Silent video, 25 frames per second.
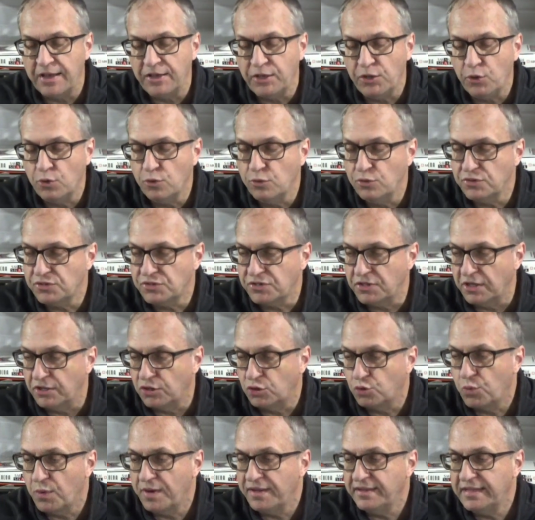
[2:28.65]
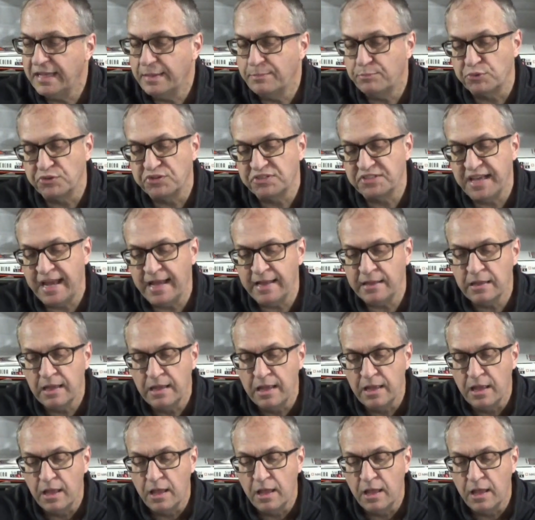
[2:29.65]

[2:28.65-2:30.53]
use the 20%.